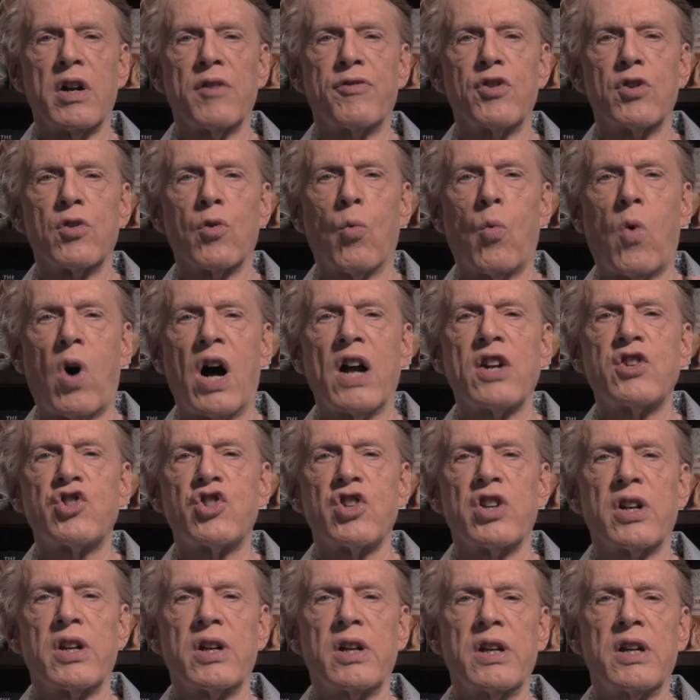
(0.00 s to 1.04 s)
If you're
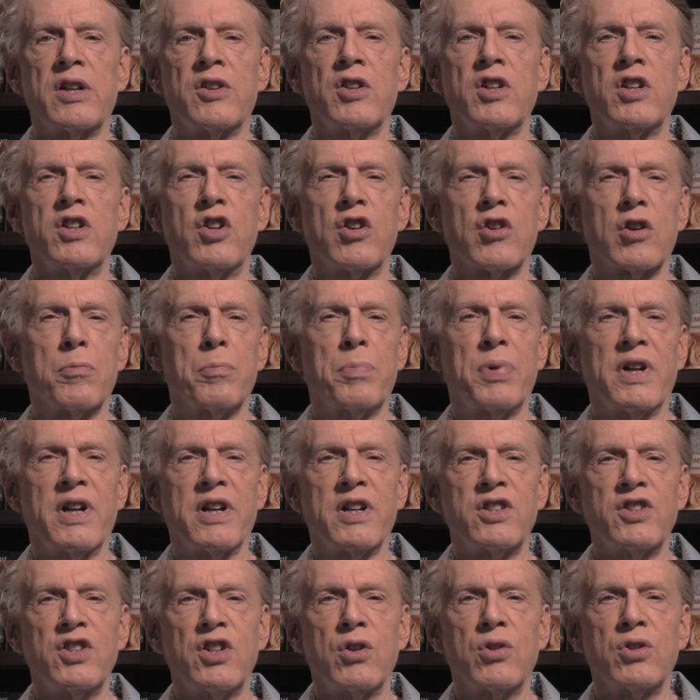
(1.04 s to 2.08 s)
watching in the
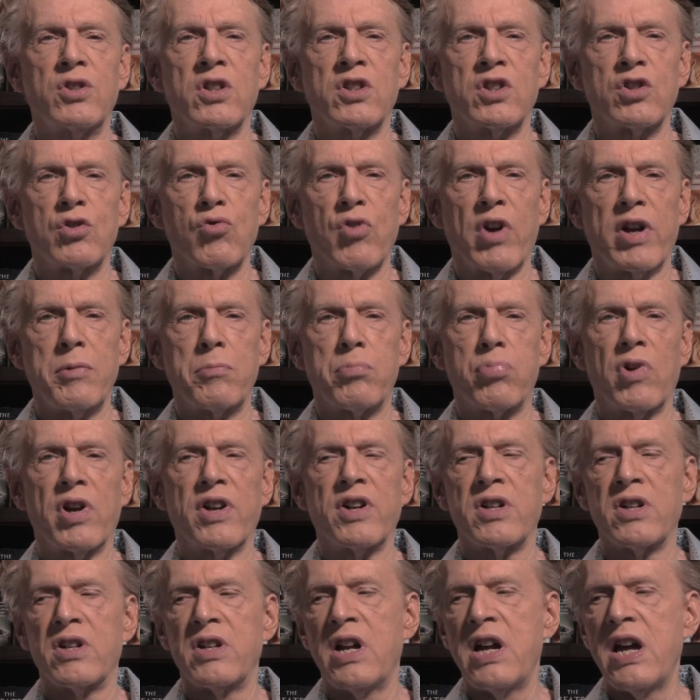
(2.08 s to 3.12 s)
European Union, Great
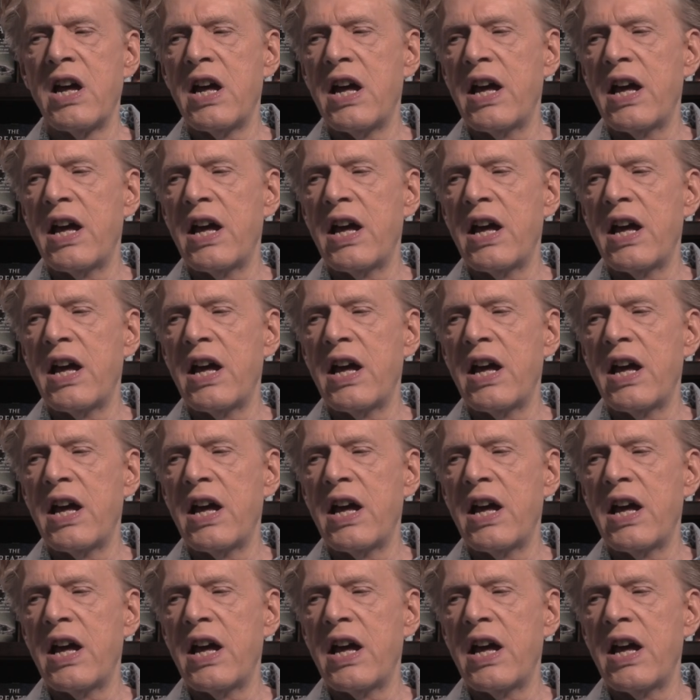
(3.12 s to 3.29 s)
Britain,